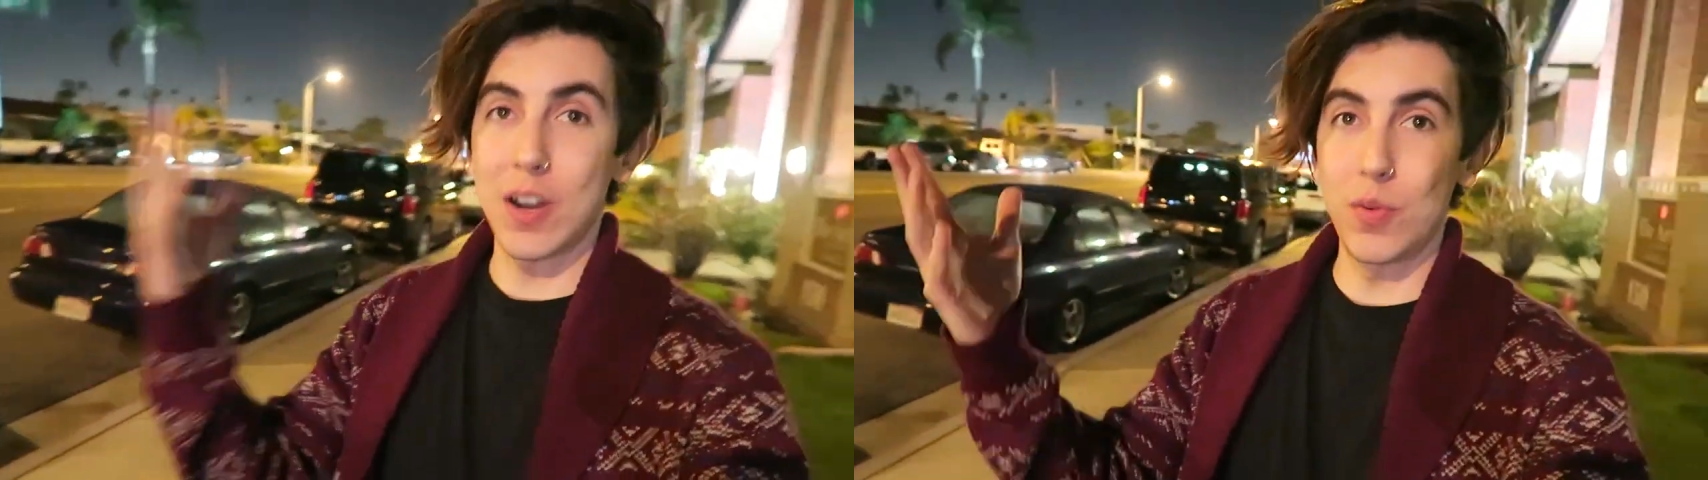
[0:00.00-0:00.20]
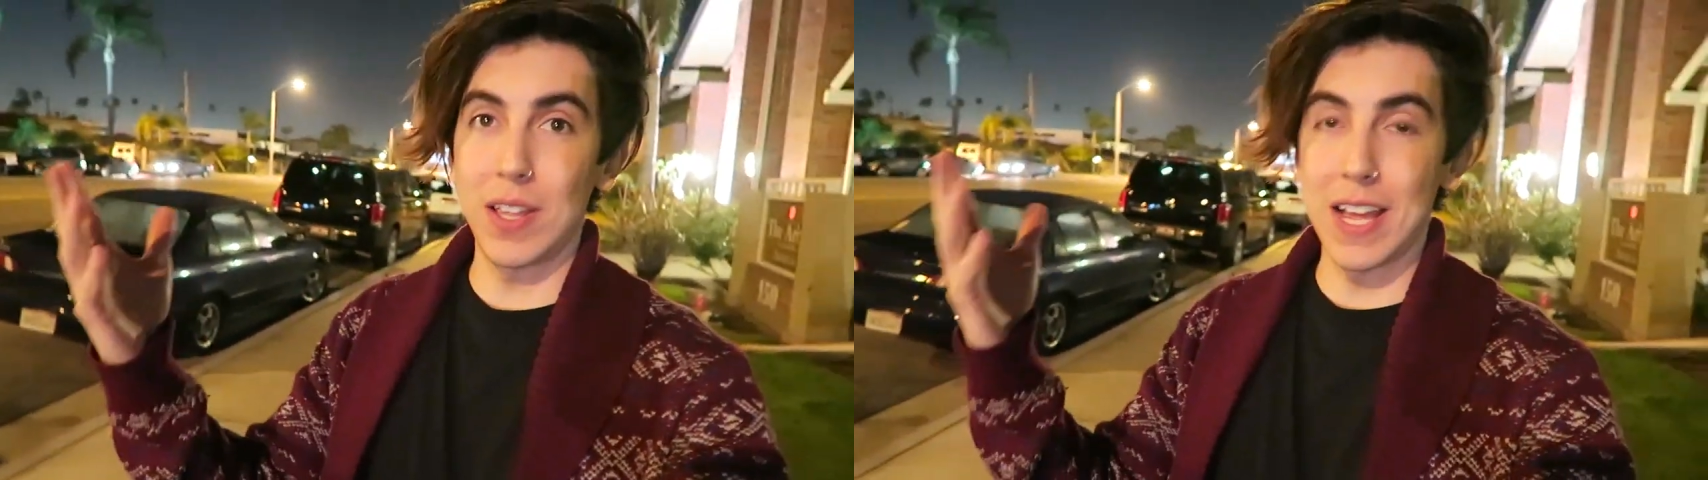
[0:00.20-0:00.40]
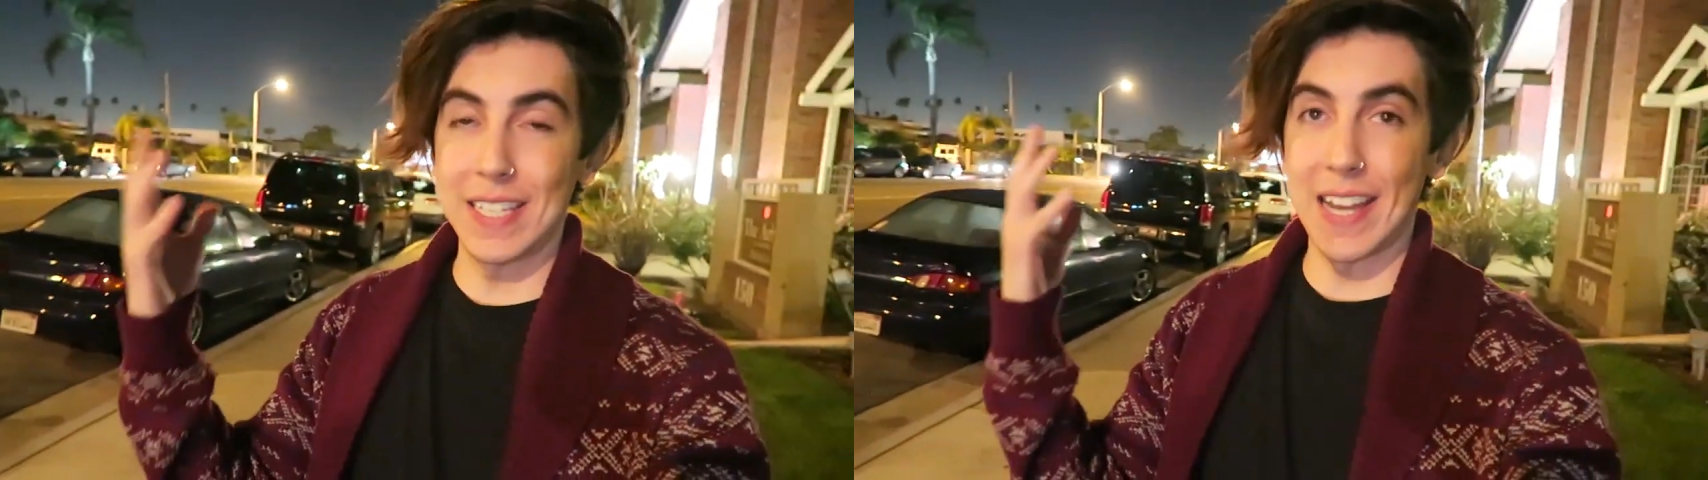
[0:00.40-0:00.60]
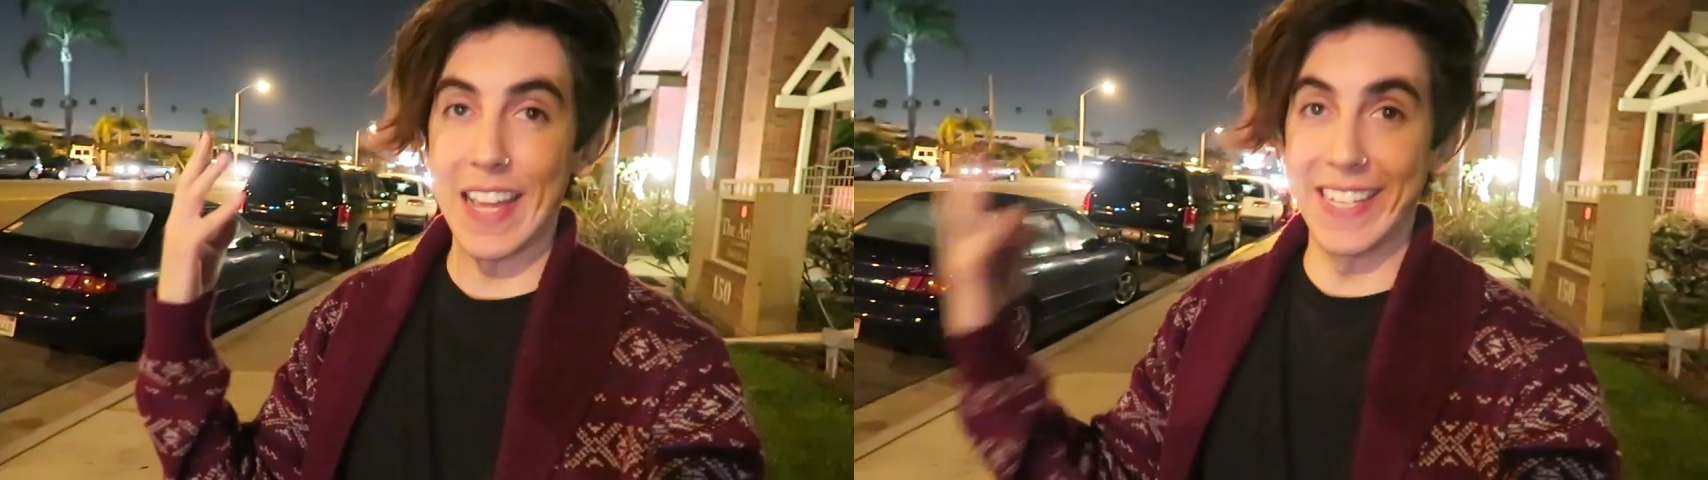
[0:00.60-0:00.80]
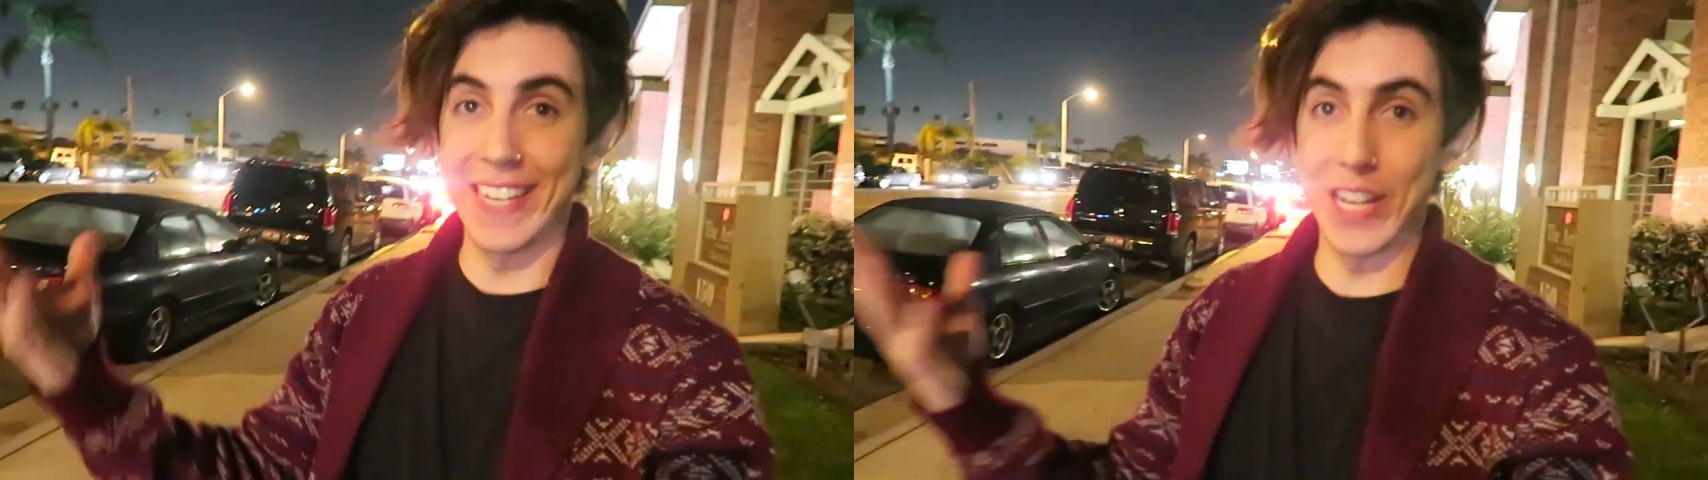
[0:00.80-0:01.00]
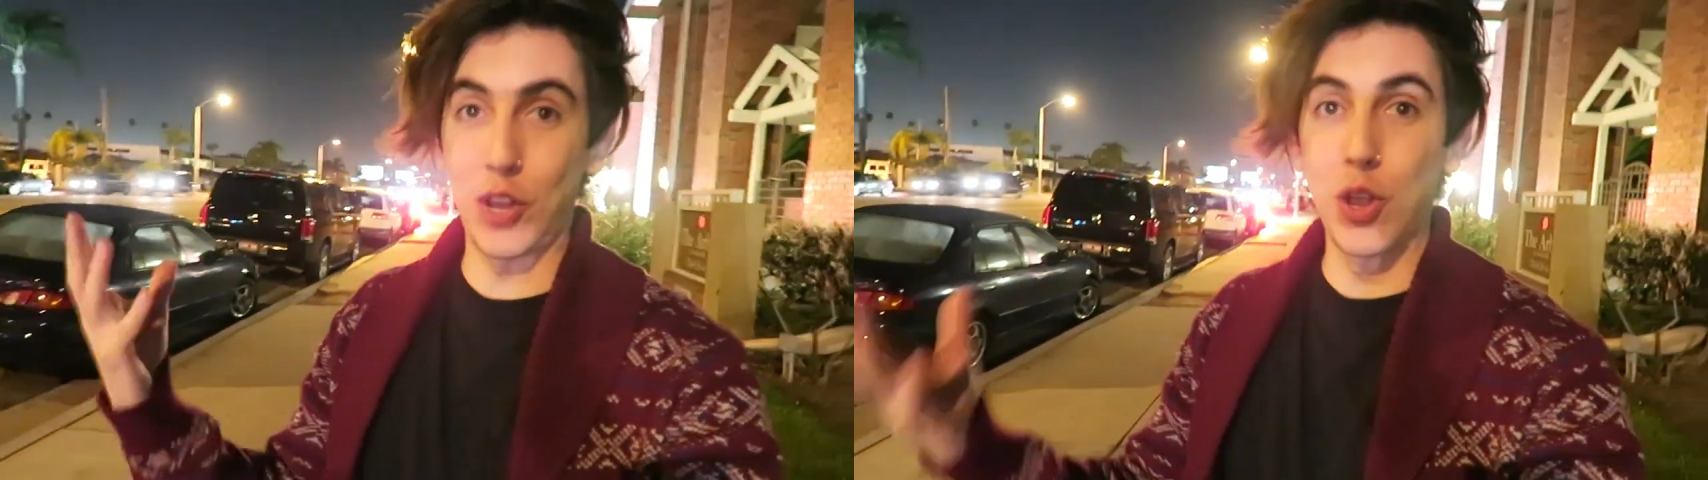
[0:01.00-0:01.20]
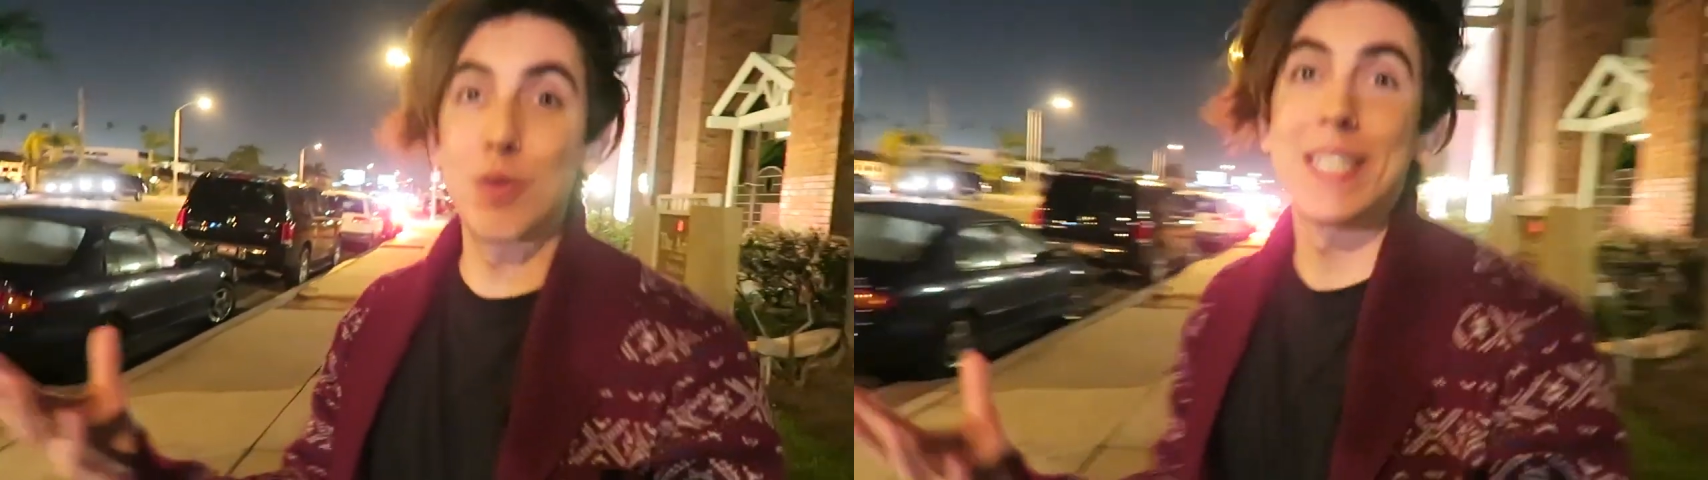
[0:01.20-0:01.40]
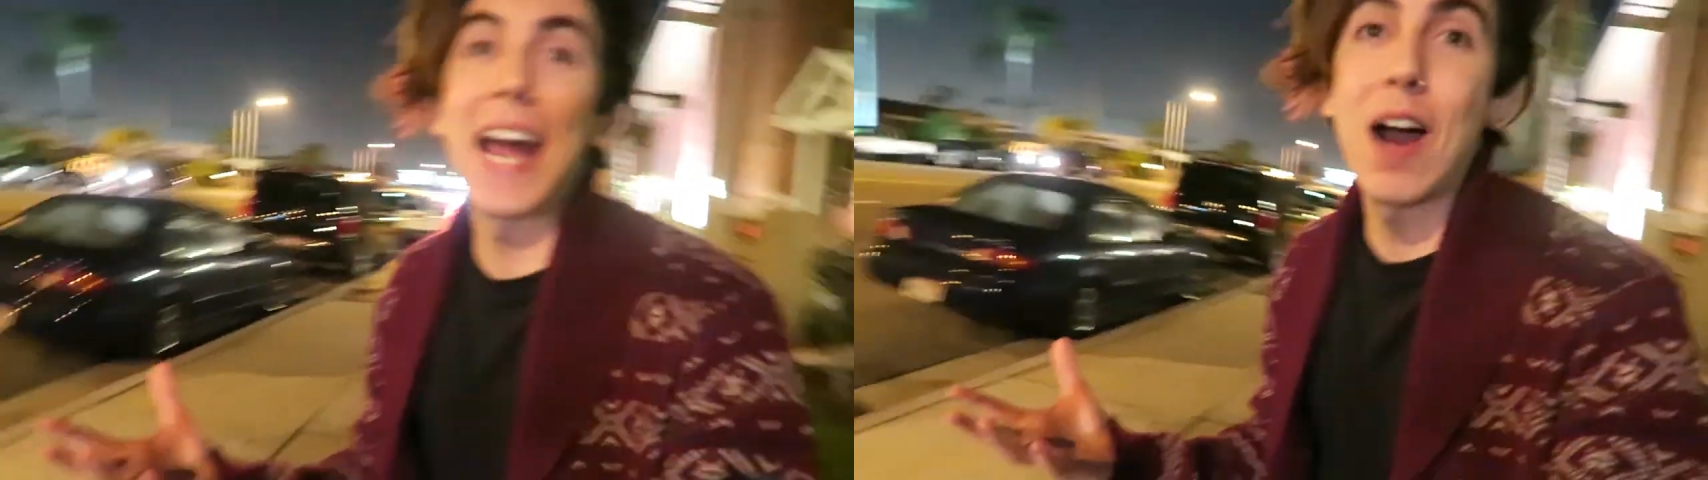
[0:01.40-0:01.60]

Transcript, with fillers: realized I didn't close it